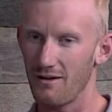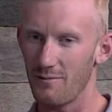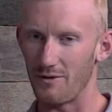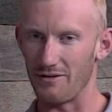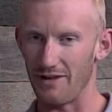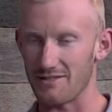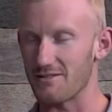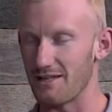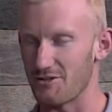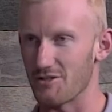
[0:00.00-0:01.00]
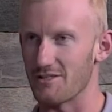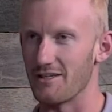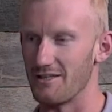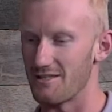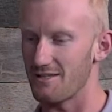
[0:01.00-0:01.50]
But that's just it,
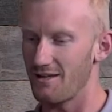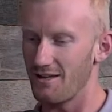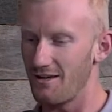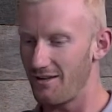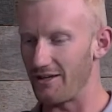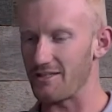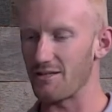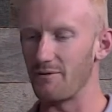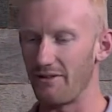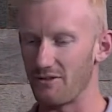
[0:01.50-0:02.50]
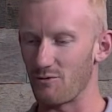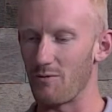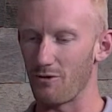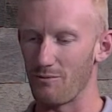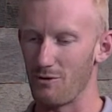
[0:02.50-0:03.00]
is like somebody that's way
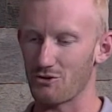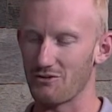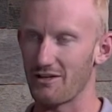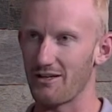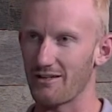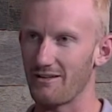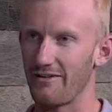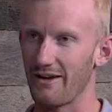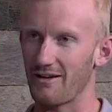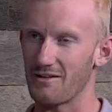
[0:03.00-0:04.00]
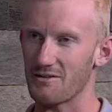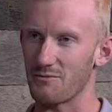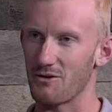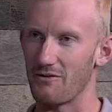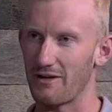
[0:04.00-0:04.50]
more emotionally connected to that
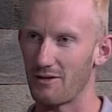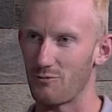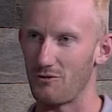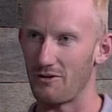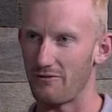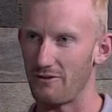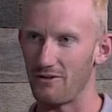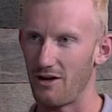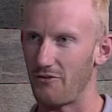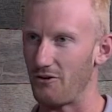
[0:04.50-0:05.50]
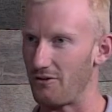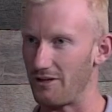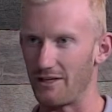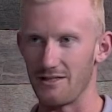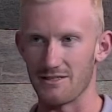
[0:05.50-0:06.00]
customer, and they can really feel out their
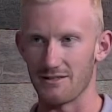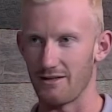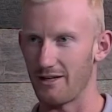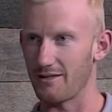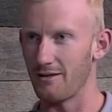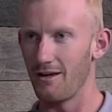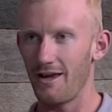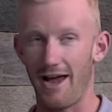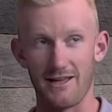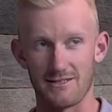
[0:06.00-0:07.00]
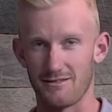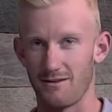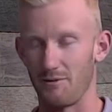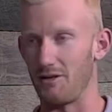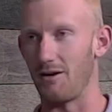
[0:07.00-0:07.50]
needs, and like
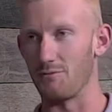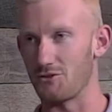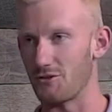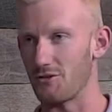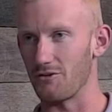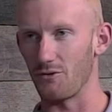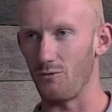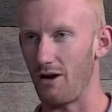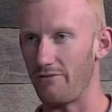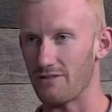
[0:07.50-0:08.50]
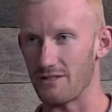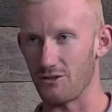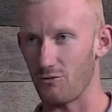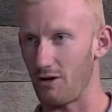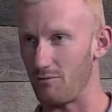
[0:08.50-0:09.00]
I'm sure your wife has an
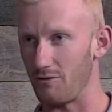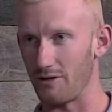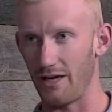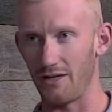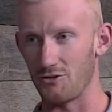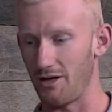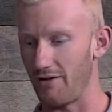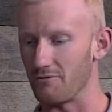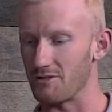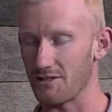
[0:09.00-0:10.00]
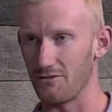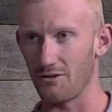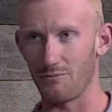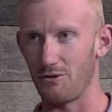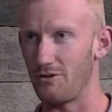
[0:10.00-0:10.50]
incredible gauge on every single
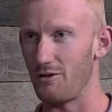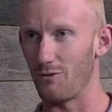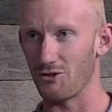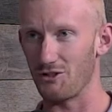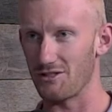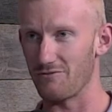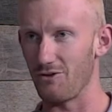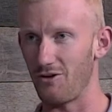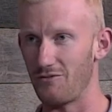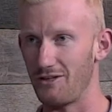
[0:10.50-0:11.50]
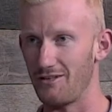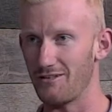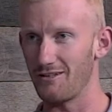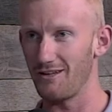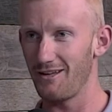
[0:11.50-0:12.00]
community where she's involved in.
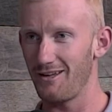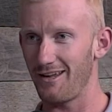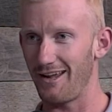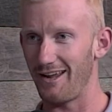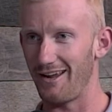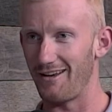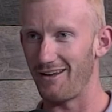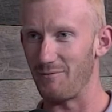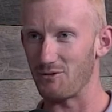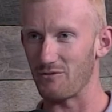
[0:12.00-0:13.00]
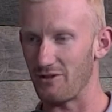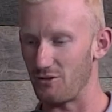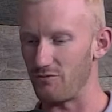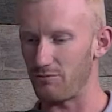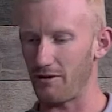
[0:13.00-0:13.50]
And I'm sure that
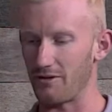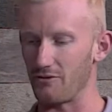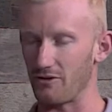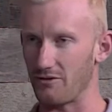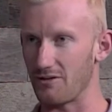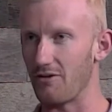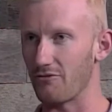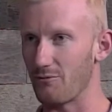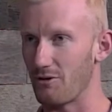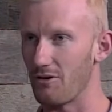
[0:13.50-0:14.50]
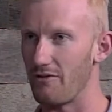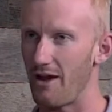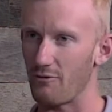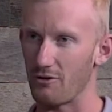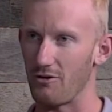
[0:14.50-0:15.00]
you've probably learned a ton from her in
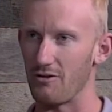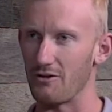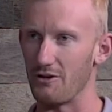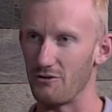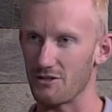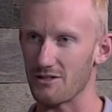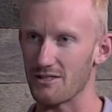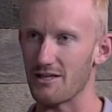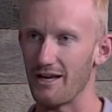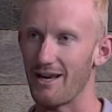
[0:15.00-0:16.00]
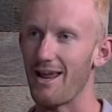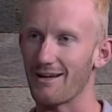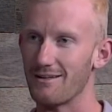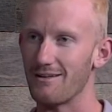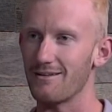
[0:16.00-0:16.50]
that regard, just to stay
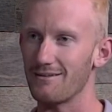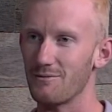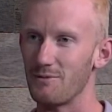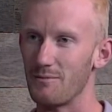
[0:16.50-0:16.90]
connected to people.